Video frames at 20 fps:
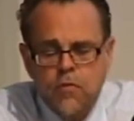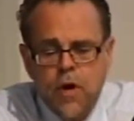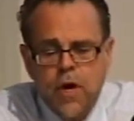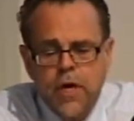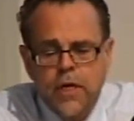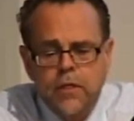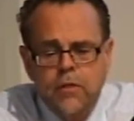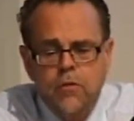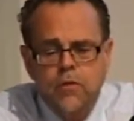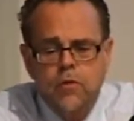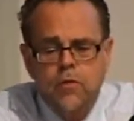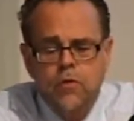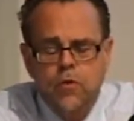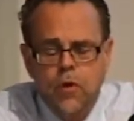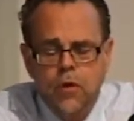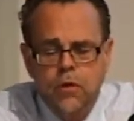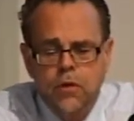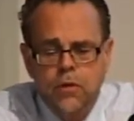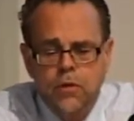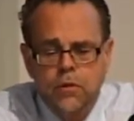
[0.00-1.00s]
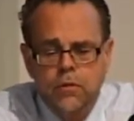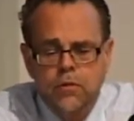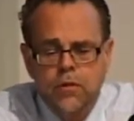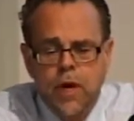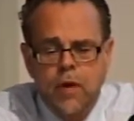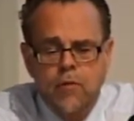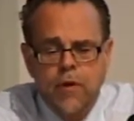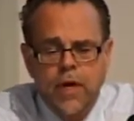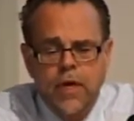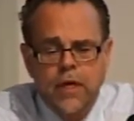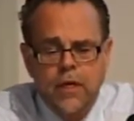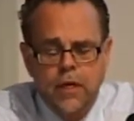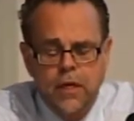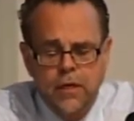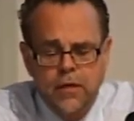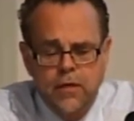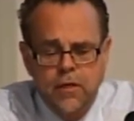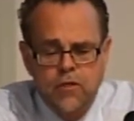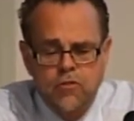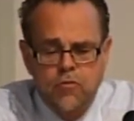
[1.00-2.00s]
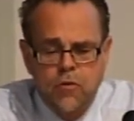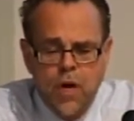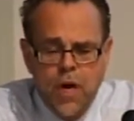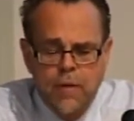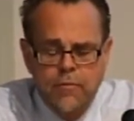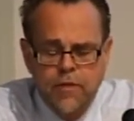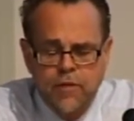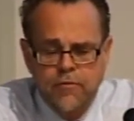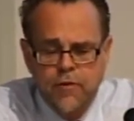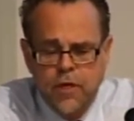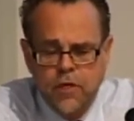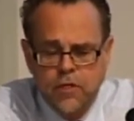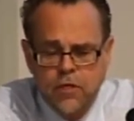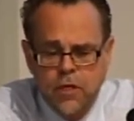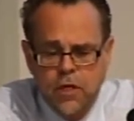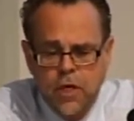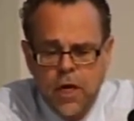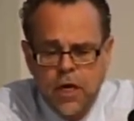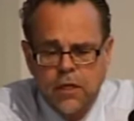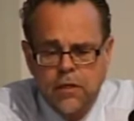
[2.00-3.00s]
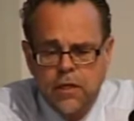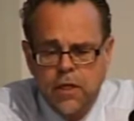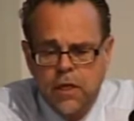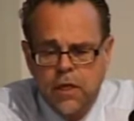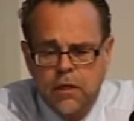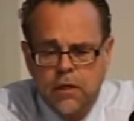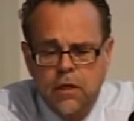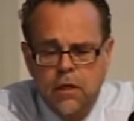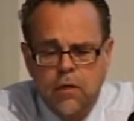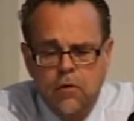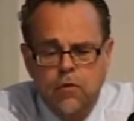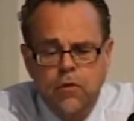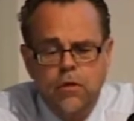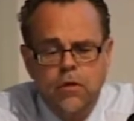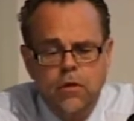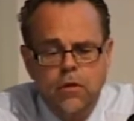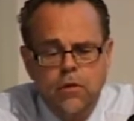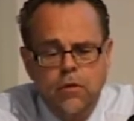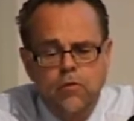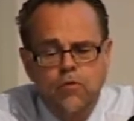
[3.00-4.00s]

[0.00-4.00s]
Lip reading: try to directly describe the functionality in code,